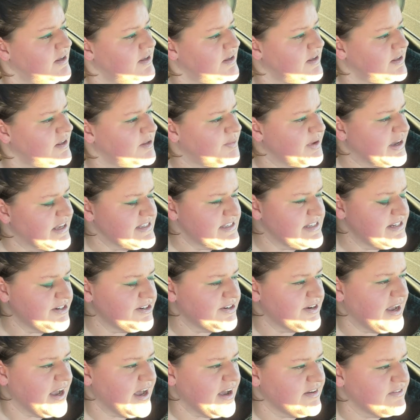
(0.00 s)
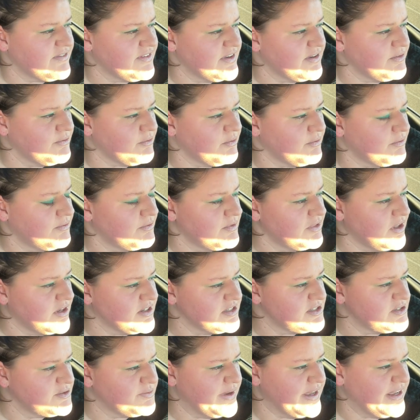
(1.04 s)
in the past year and a half, I
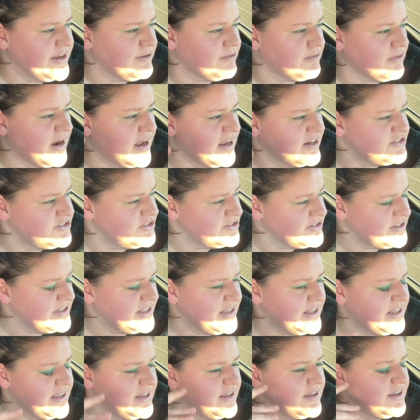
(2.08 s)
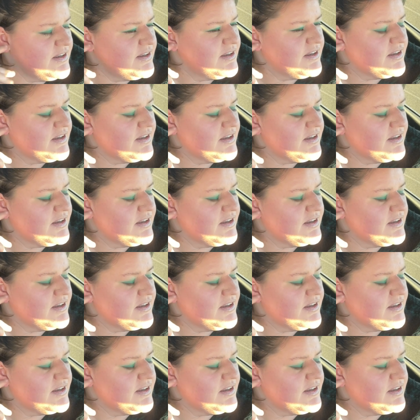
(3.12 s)
lost weight gradually,